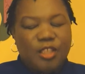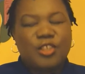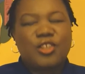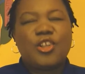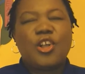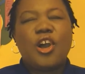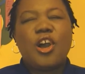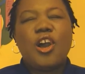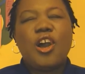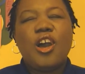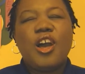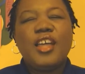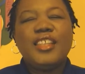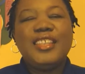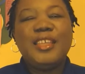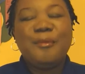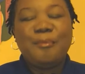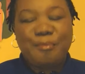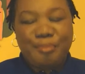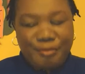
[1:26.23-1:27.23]
God
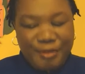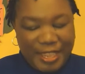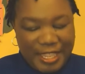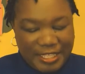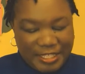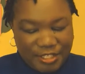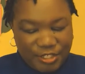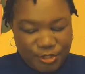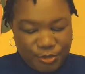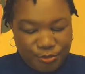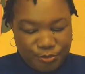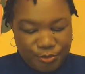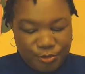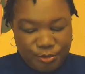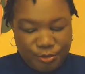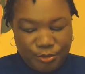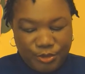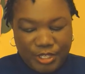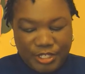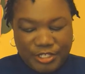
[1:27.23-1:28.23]
breaks
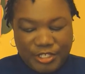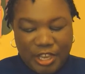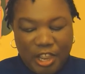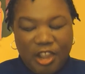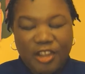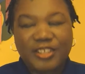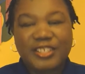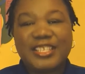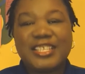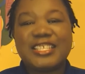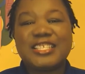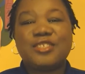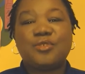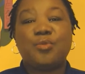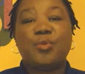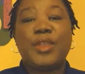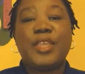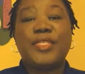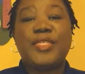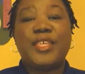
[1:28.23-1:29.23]
through the darkness
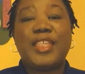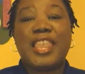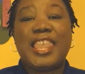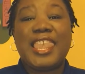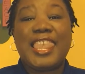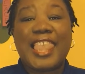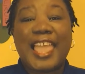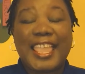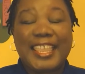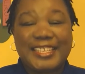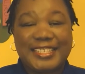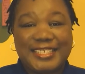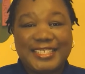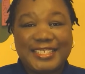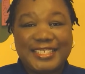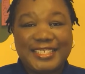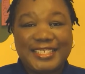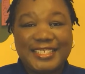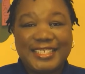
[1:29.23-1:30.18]
with light.